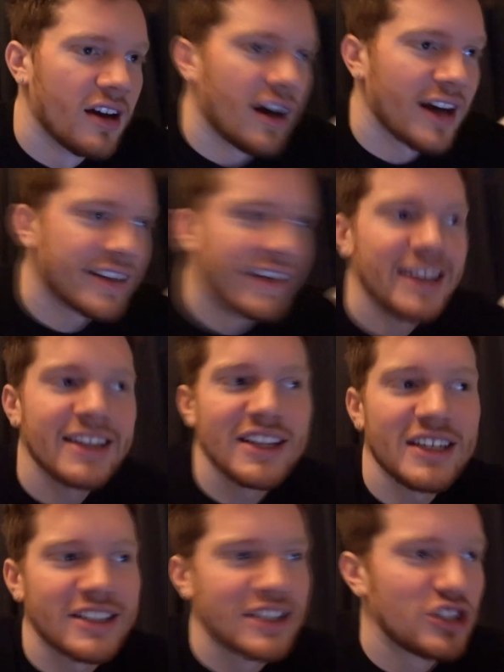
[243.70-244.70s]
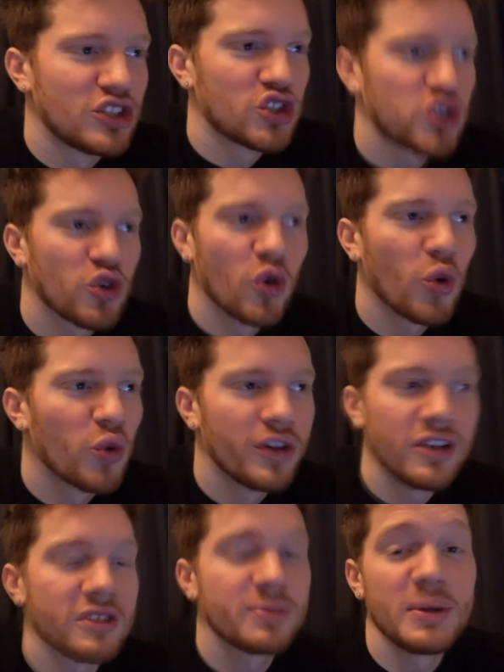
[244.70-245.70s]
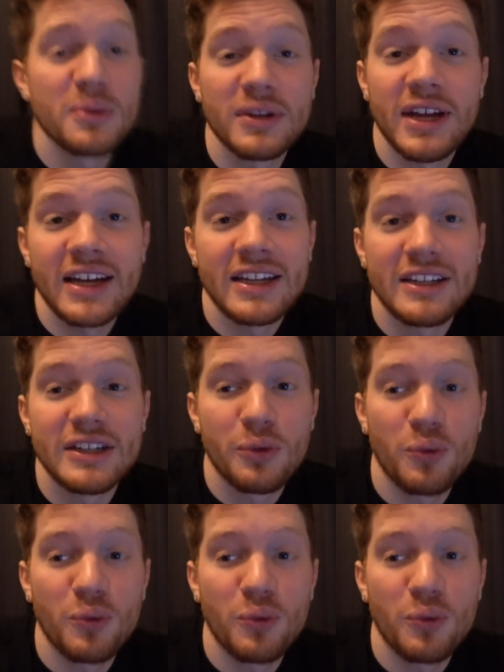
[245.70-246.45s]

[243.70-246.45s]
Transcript: I can't, like, control. There's people that